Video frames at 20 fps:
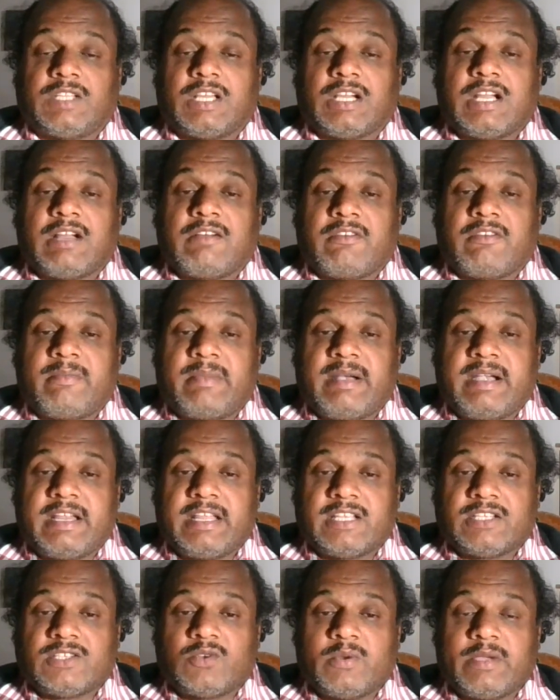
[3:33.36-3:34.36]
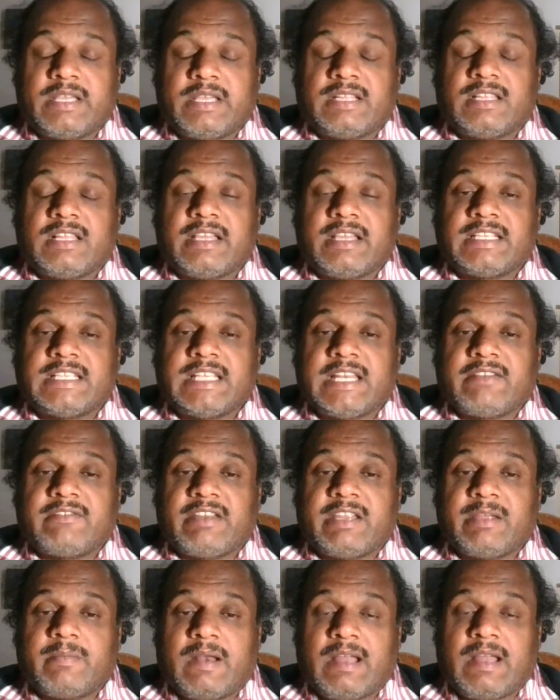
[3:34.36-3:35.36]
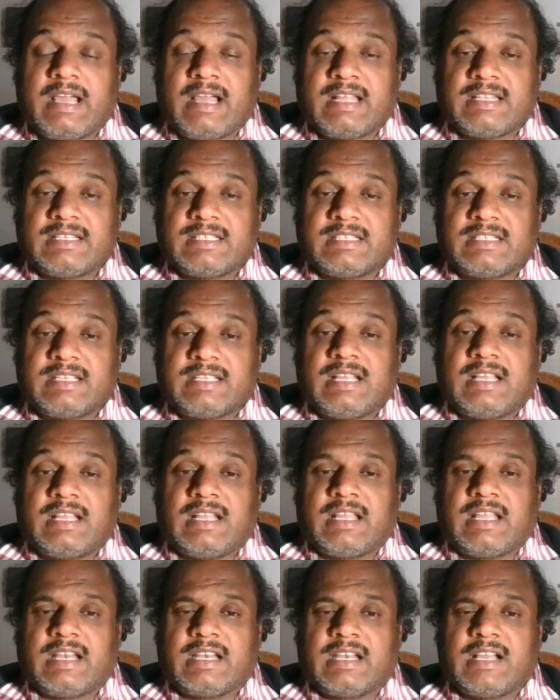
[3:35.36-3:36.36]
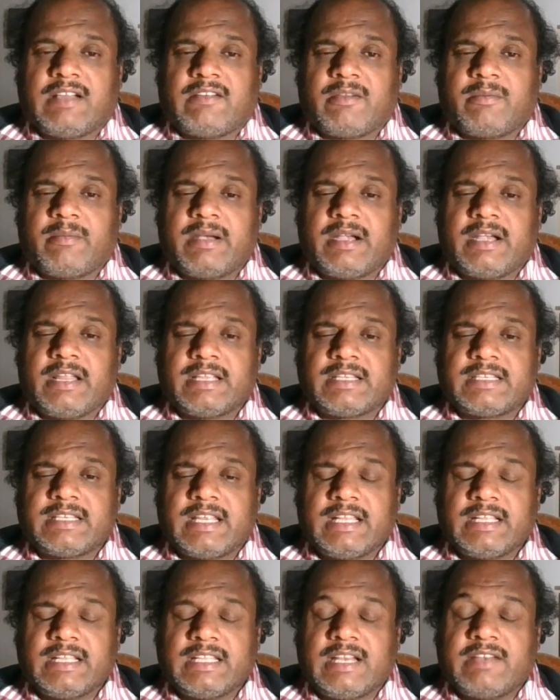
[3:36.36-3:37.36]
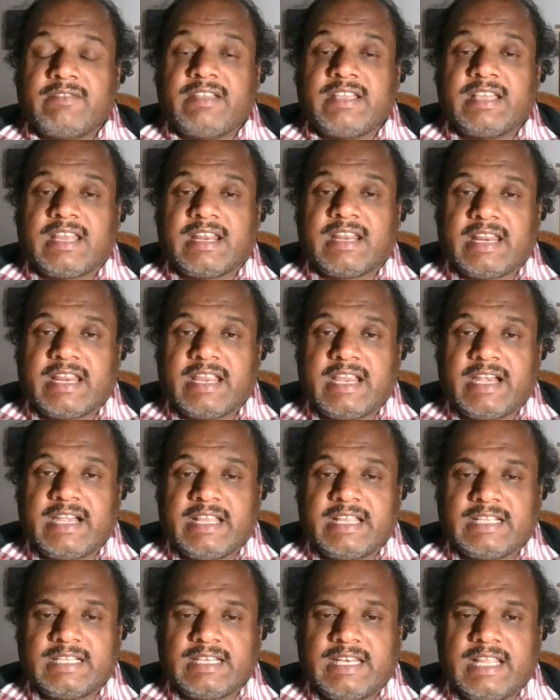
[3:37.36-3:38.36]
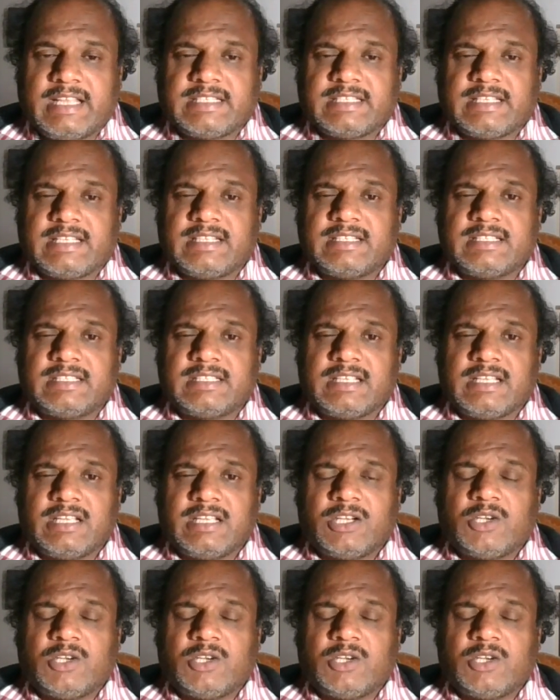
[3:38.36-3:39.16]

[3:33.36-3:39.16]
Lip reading: government is doing the each and every plans, and government is telling that we are creating lessons.